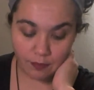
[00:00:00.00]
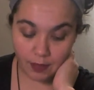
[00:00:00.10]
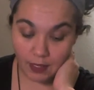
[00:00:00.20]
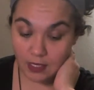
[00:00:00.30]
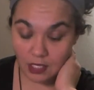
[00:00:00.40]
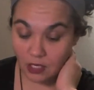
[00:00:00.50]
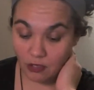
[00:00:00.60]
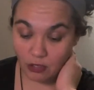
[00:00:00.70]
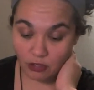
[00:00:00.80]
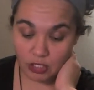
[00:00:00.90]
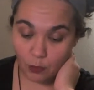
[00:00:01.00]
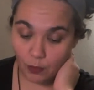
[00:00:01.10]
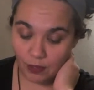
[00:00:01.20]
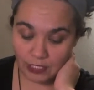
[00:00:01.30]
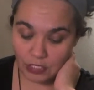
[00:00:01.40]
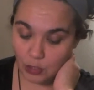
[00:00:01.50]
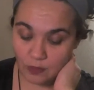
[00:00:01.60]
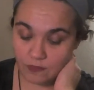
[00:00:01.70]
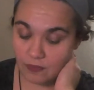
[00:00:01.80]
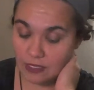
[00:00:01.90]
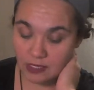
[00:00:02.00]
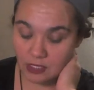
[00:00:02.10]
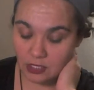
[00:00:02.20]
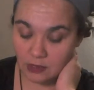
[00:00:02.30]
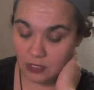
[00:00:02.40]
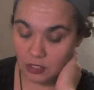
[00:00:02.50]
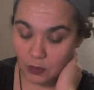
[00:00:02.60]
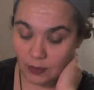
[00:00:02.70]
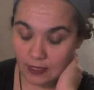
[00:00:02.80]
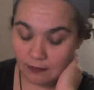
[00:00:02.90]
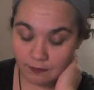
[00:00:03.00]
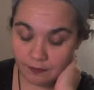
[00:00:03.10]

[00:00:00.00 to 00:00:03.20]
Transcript: but, you know, you're still willing to invest into it.